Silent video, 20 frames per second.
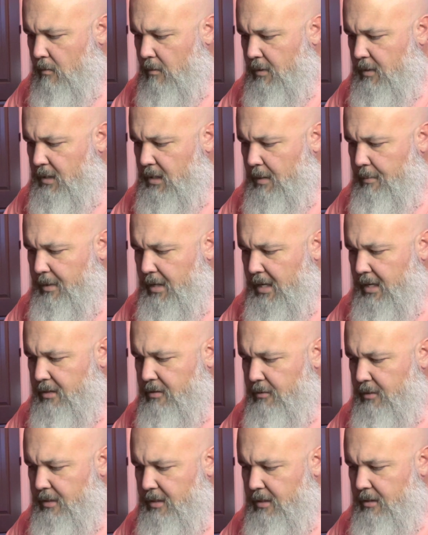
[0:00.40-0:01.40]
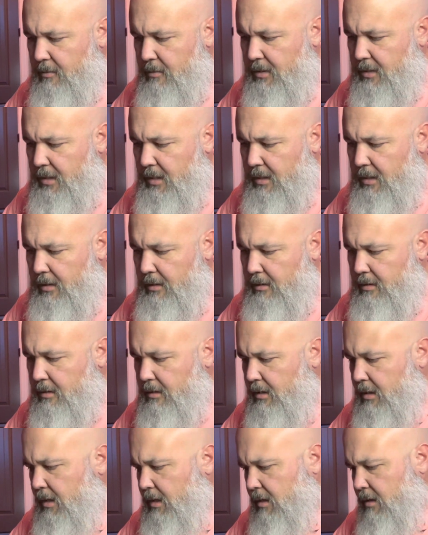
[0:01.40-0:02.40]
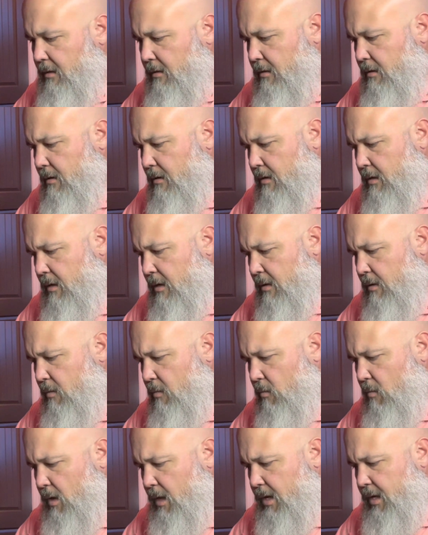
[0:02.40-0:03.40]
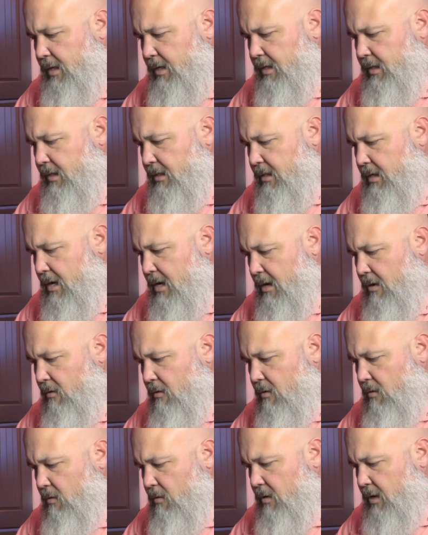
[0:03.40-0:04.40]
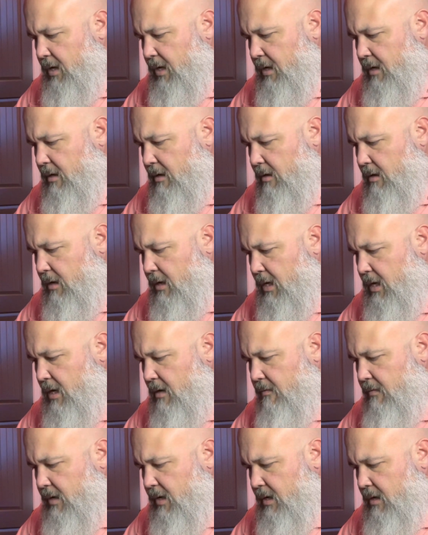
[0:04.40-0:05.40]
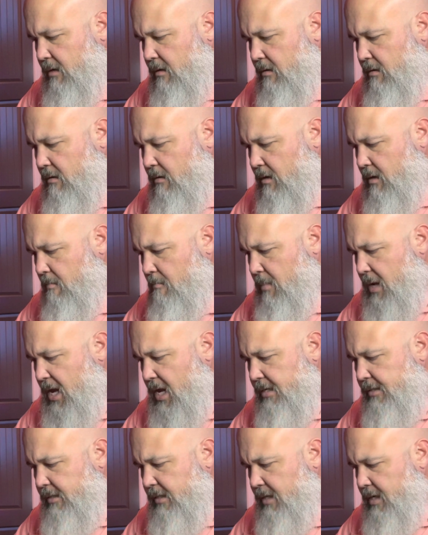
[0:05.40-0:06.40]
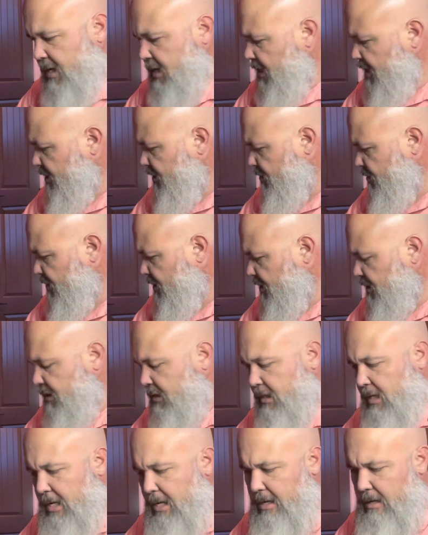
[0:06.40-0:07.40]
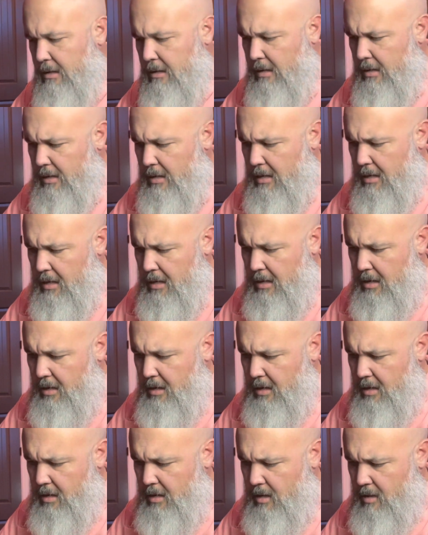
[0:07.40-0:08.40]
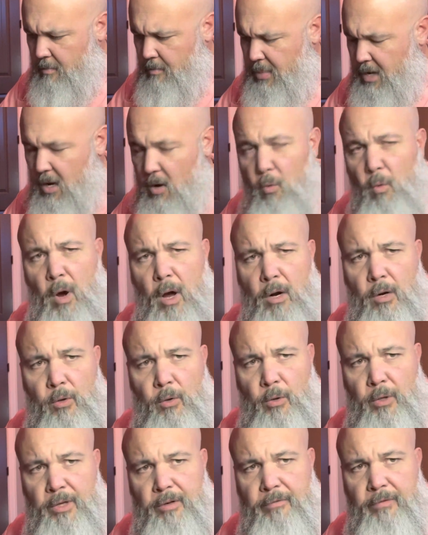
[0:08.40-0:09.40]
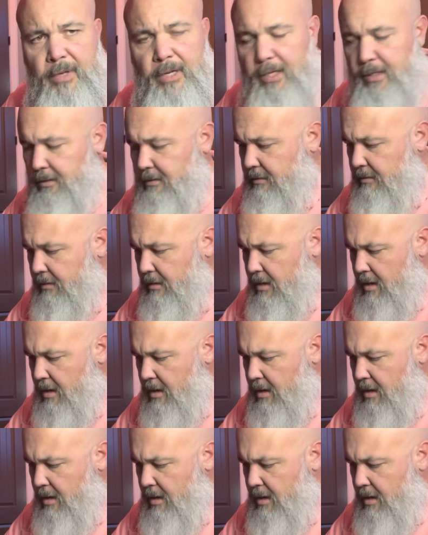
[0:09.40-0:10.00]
What's up, guys? Chris here with CTC. Wanted to talk real quick, kind of a unboxing, I guess you could say, about water cooling fittings.